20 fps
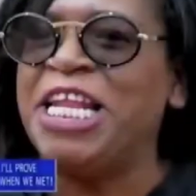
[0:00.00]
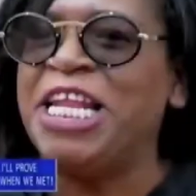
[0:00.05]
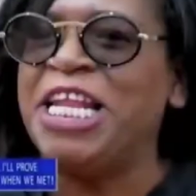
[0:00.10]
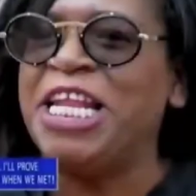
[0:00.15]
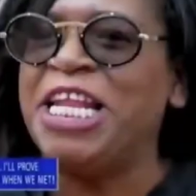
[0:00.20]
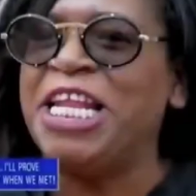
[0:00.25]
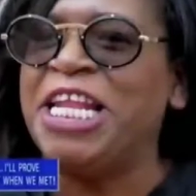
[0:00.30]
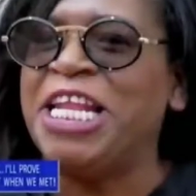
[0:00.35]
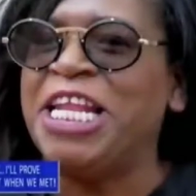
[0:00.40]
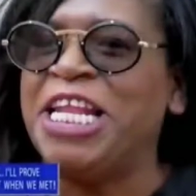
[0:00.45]

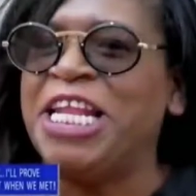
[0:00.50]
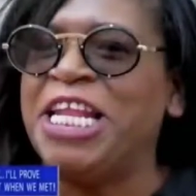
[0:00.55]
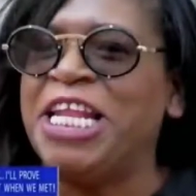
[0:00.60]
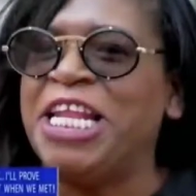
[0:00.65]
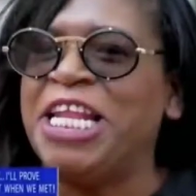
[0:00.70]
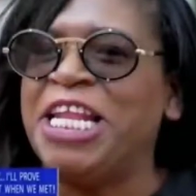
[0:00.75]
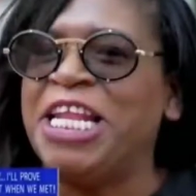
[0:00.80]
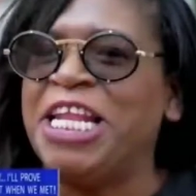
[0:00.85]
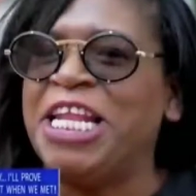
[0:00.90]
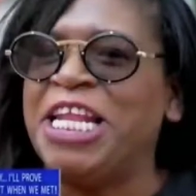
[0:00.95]

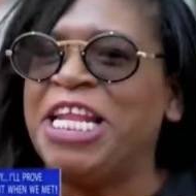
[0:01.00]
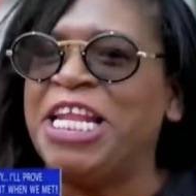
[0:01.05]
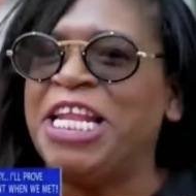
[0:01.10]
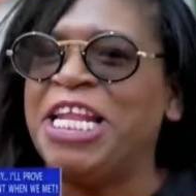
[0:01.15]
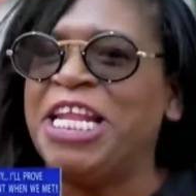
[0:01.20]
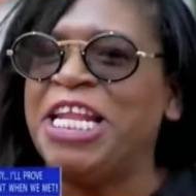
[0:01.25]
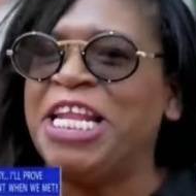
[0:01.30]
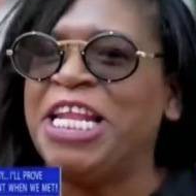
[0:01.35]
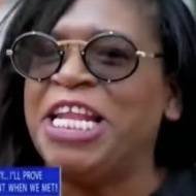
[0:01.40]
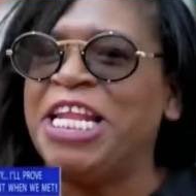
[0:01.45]

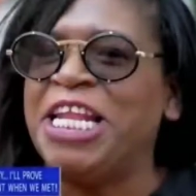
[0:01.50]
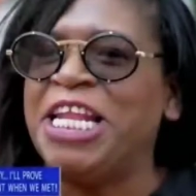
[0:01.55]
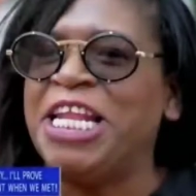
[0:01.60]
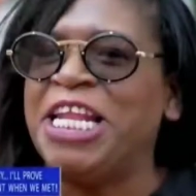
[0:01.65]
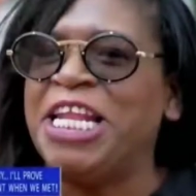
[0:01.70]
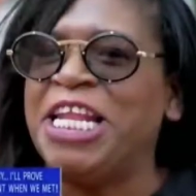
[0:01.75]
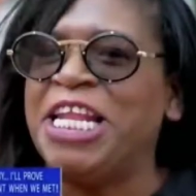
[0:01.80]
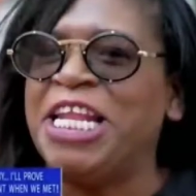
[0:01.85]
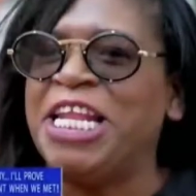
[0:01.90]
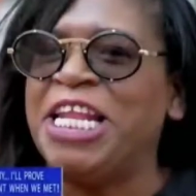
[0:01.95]

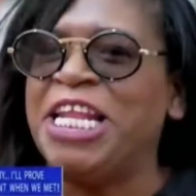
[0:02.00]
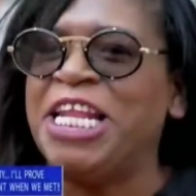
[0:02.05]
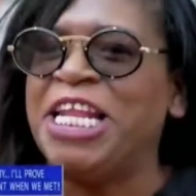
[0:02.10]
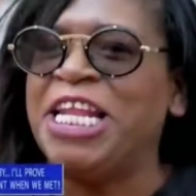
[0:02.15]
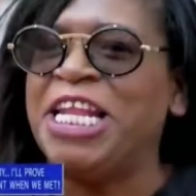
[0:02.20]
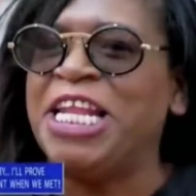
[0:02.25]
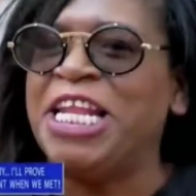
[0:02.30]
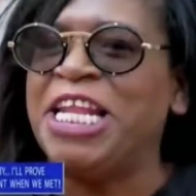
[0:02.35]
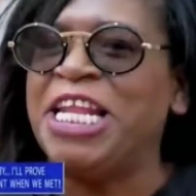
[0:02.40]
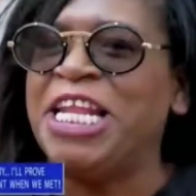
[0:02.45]

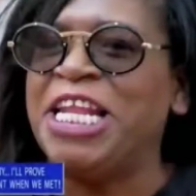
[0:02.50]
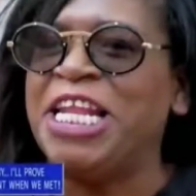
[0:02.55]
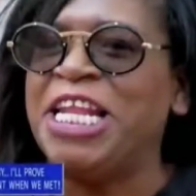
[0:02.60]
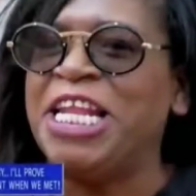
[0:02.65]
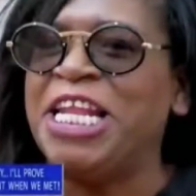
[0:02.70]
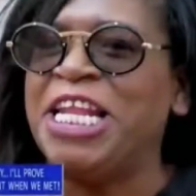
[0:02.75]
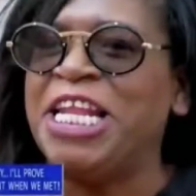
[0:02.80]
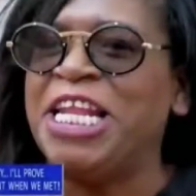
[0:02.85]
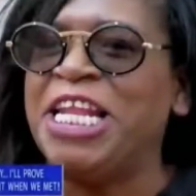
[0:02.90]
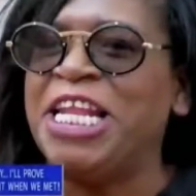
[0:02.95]

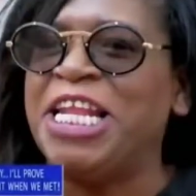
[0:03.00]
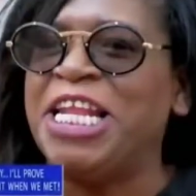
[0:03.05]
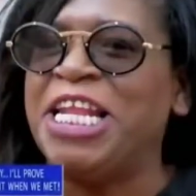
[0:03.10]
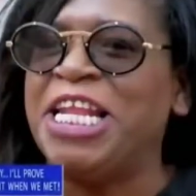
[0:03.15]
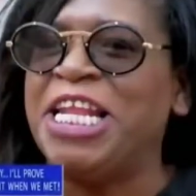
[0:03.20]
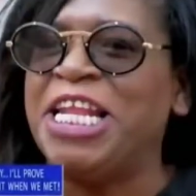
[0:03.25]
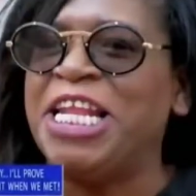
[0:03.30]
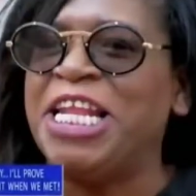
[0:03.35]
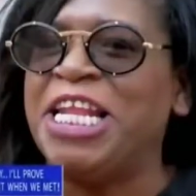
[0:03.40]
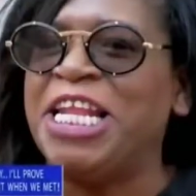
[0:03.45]

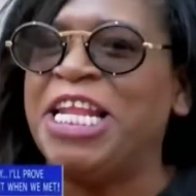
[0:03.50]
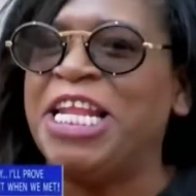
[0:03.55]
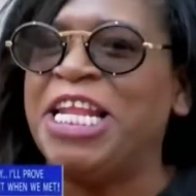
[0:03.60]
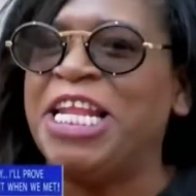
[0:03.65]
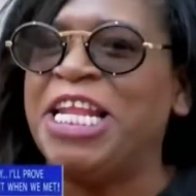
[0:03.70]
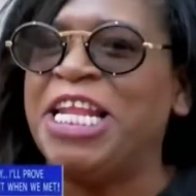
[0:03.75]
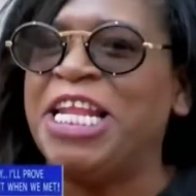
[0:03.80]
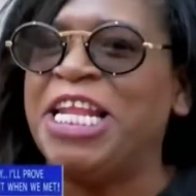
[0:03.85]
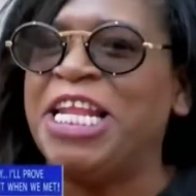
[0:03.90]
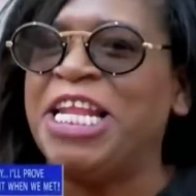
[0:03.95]

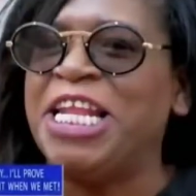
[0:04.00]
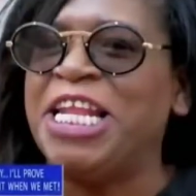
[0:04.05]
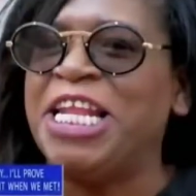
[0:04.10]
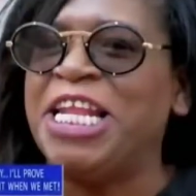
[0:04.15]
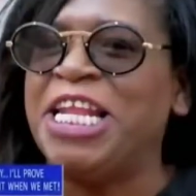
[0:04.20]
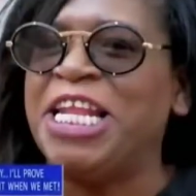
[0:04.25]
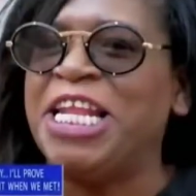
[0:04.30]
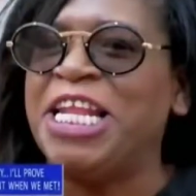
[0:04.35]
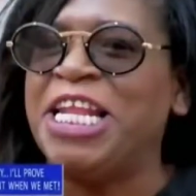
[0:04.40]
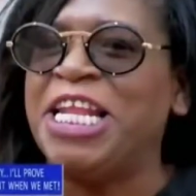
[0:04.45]

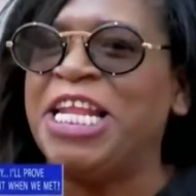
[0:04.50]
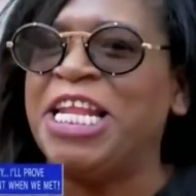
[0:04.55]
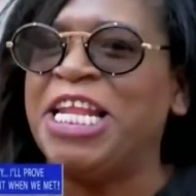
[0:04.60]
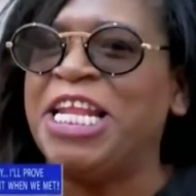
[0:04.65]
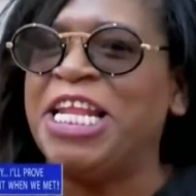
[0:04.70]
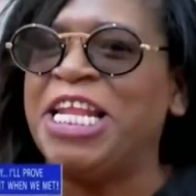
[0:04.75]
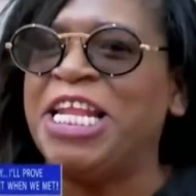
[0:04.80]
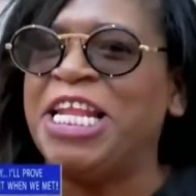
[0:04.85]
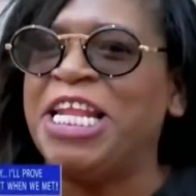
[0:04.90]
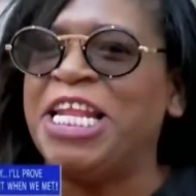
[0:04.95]

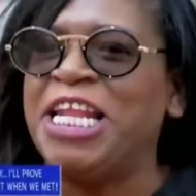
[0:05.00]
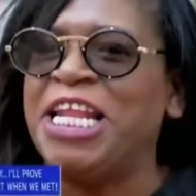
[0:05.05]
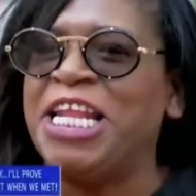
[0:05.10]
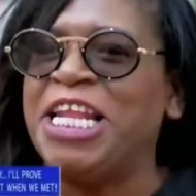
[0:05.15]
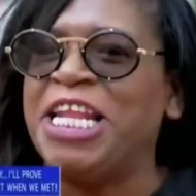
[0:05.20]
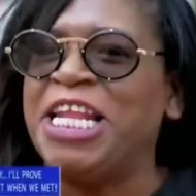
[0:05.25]
This person isn't speaking.